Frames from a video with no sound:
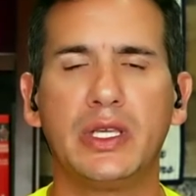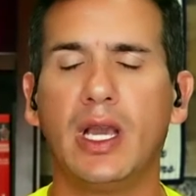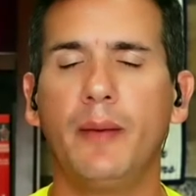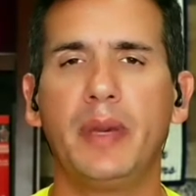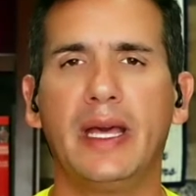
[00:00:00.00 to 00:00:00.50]

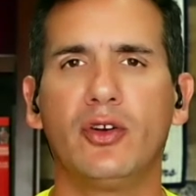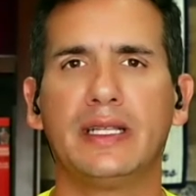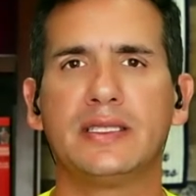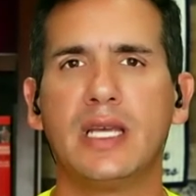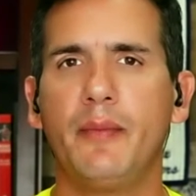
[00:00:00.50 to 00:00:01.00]
become better
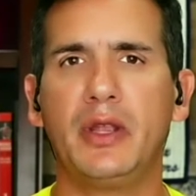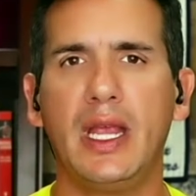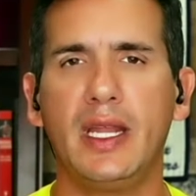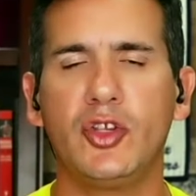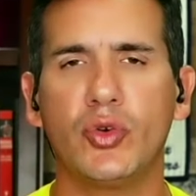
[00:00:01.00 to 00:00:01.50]
at
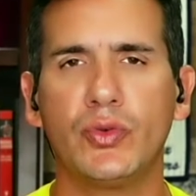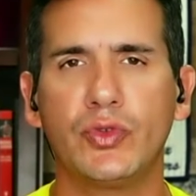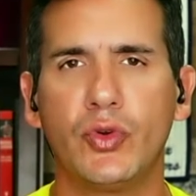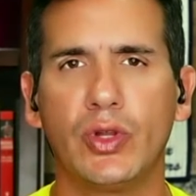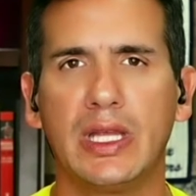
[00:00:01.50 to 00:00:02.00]
dominating
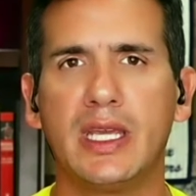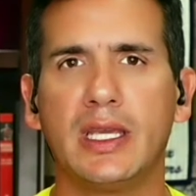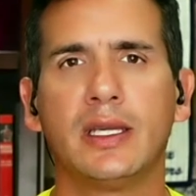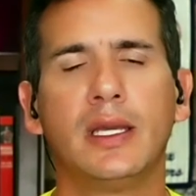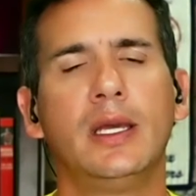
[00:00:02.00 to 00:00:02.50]
your
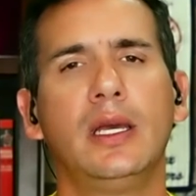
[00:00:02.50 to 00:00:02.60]
league.